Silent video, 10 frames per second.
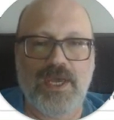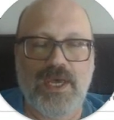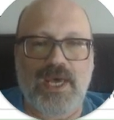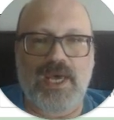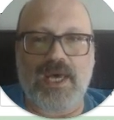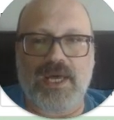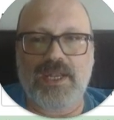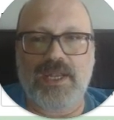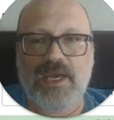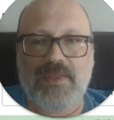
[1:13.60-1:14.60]
and
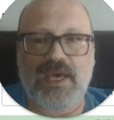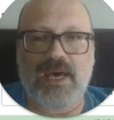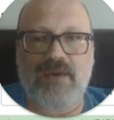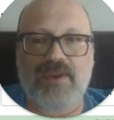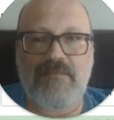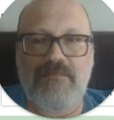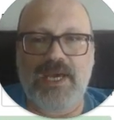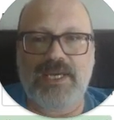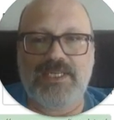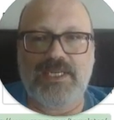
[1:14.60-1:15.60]
they have an
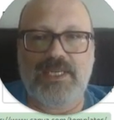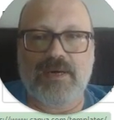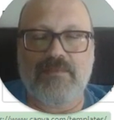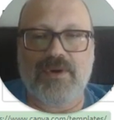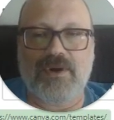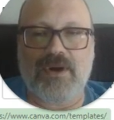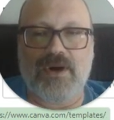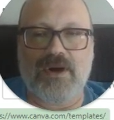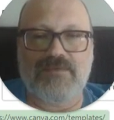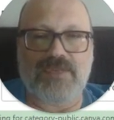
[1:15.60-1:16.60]
amazing number
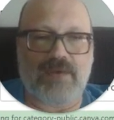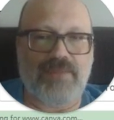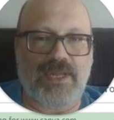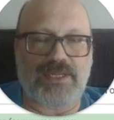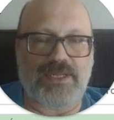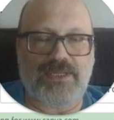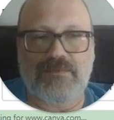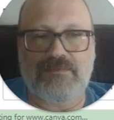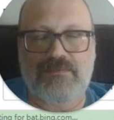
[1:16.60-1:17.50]
of templates.